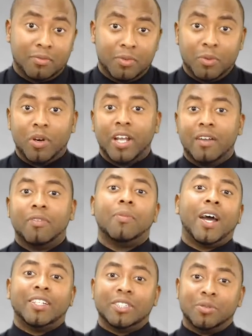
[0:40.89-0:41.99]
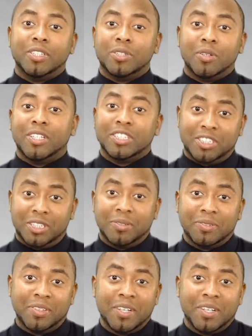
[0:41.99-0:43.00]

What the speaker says: We want everybody to enjoy this show.